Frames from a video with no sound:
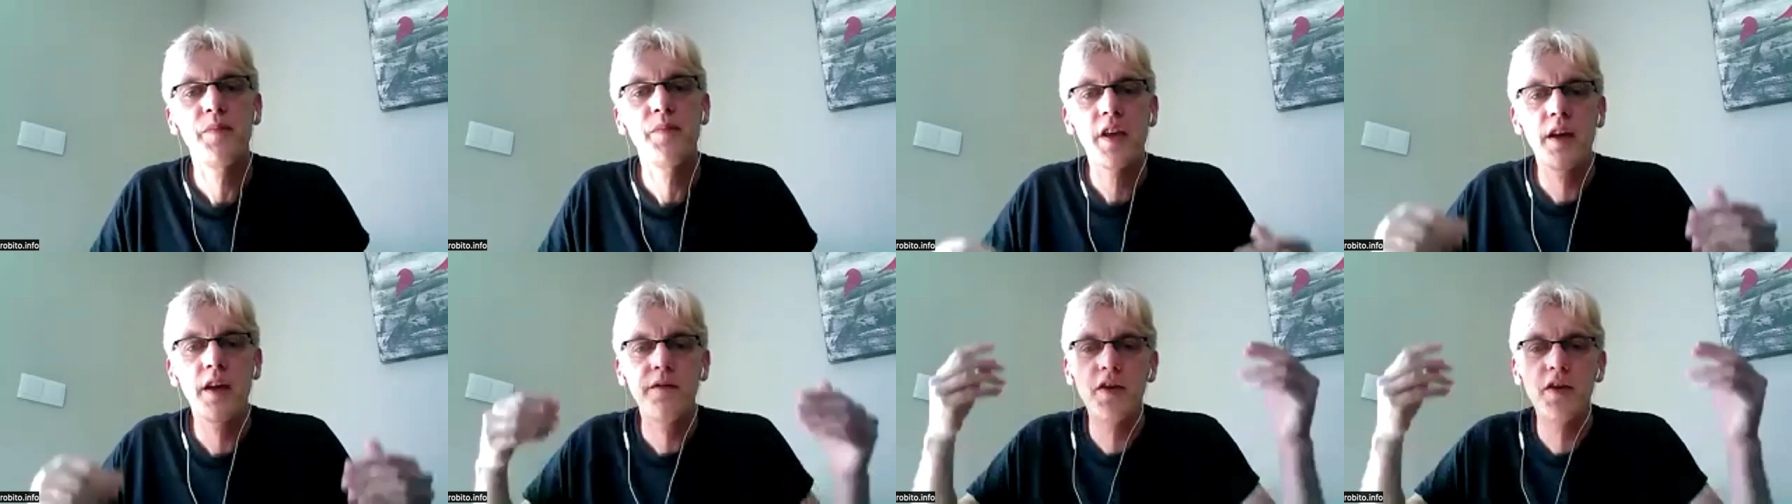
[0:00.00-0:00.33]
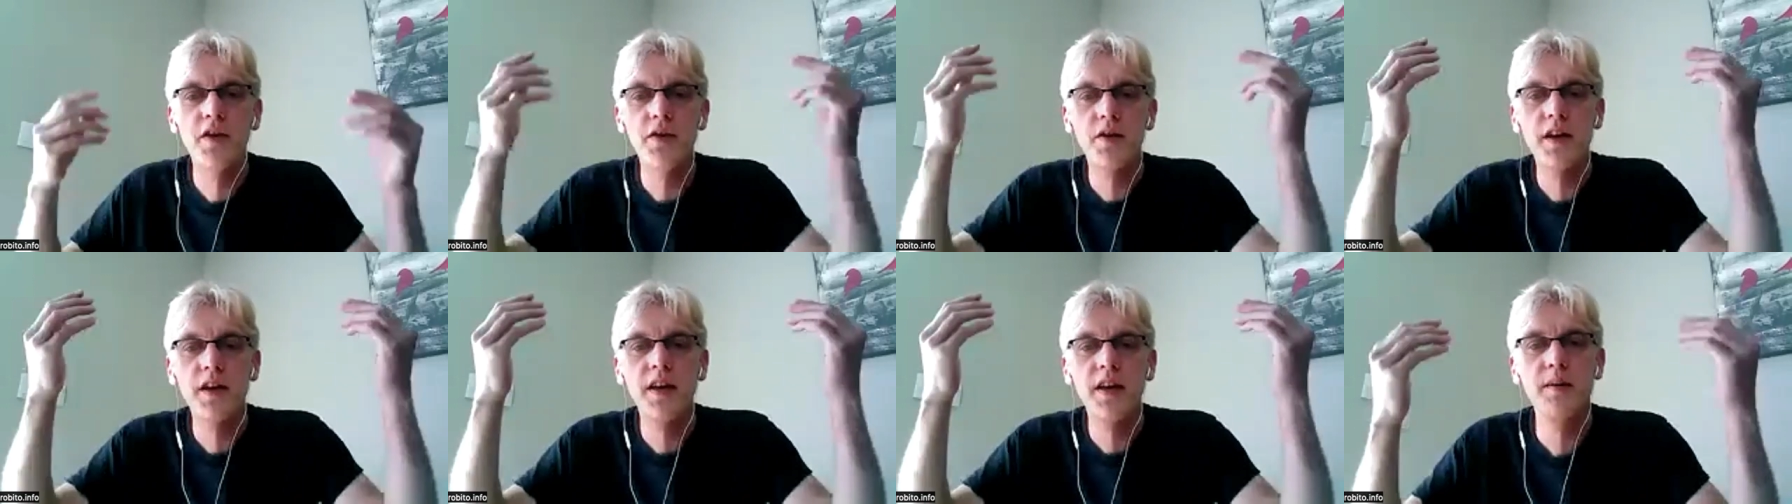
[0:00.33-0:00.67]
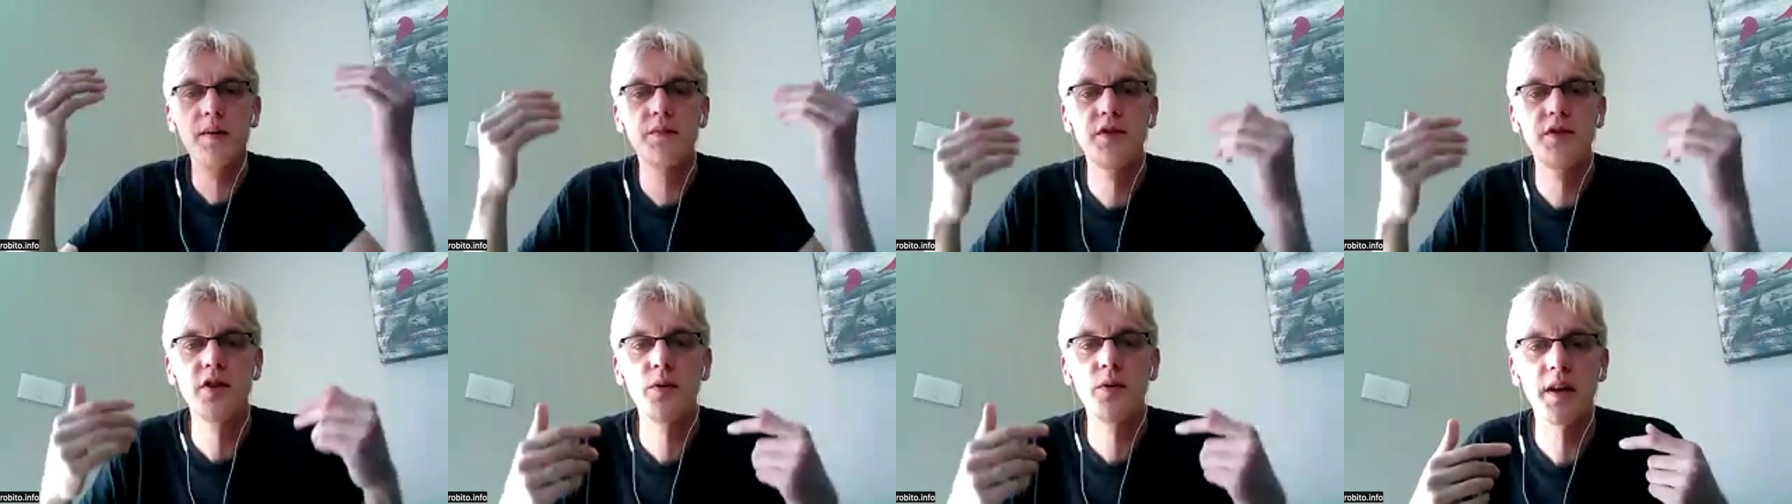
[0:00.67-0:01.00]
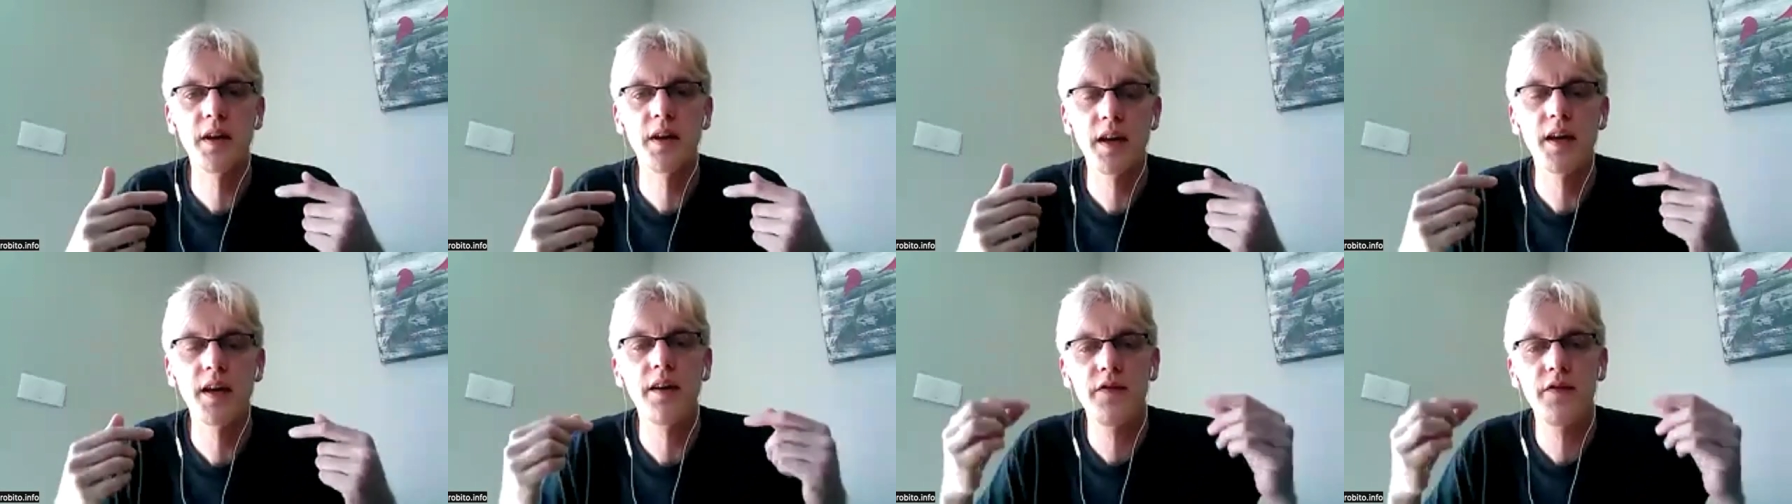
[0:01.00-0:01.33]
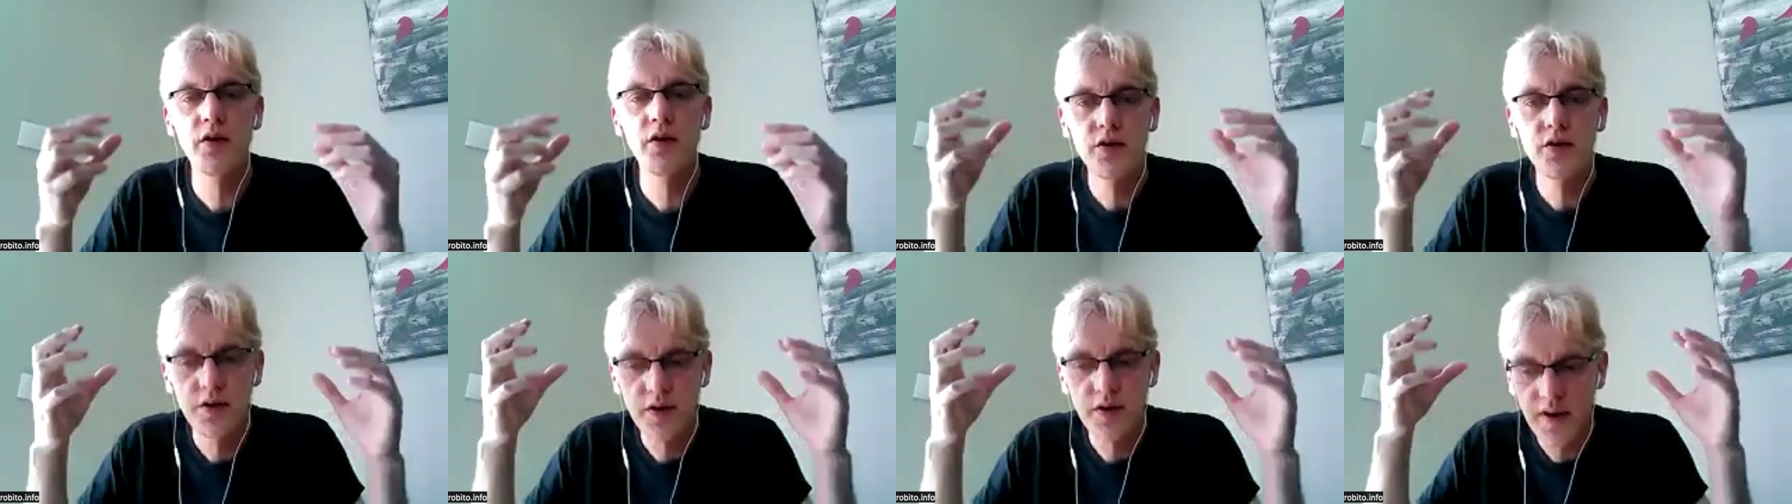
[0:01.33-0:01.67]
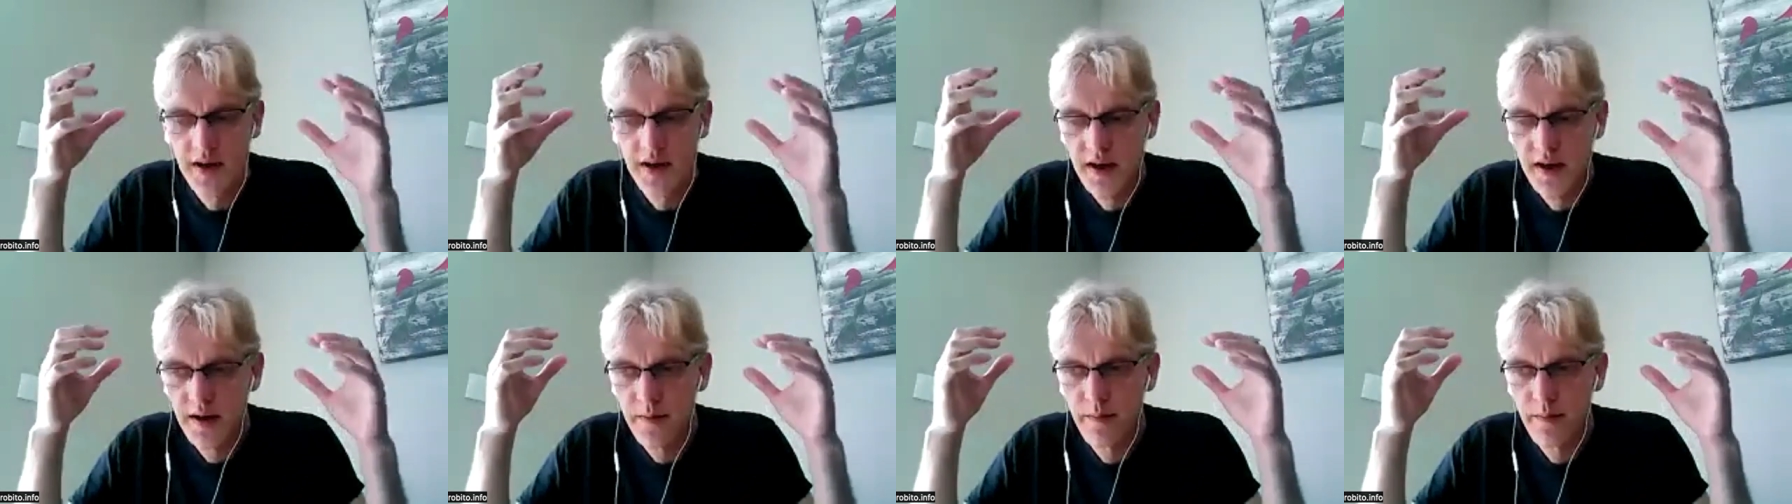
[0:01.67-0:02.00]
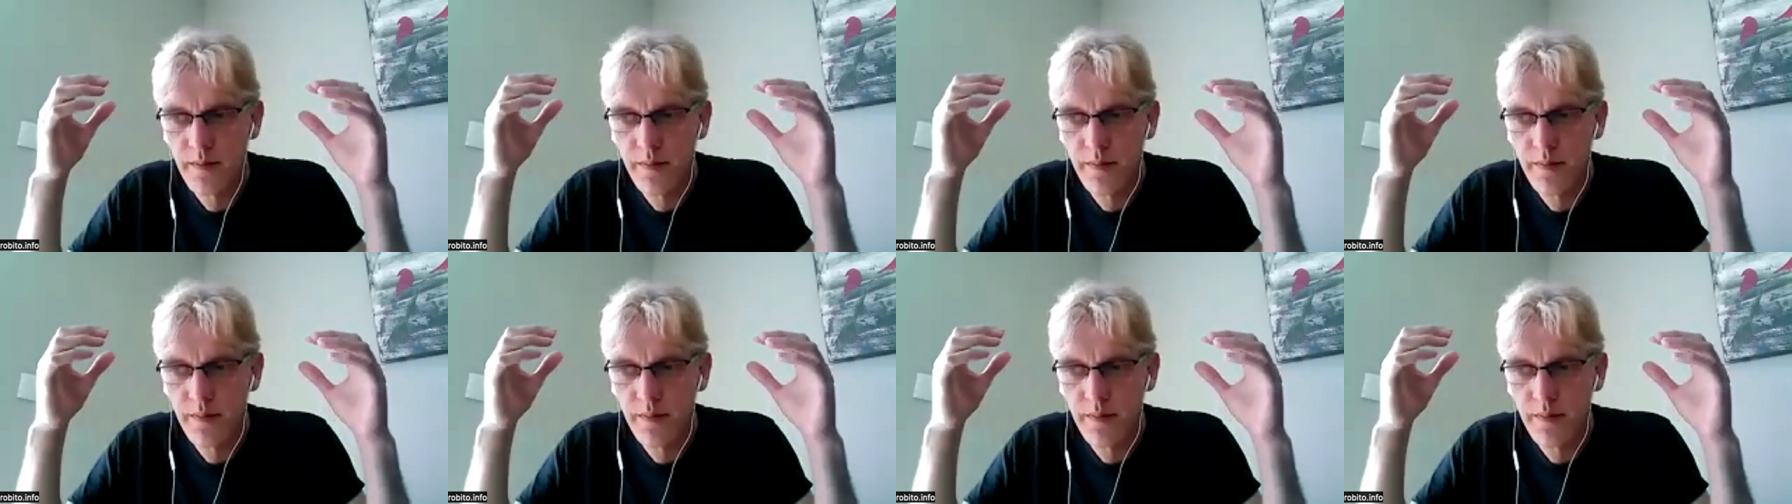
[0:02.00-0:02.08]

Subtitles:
If you keep doing it, if you just keep